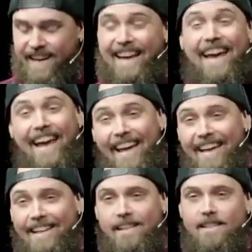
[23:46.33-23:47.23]
The
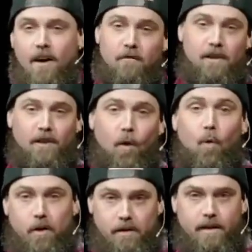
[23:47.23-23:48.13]
hand of the
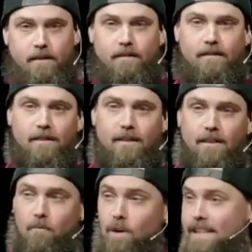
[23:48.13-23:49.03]
Lord
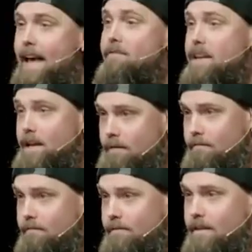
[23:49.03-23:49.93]
was heavy.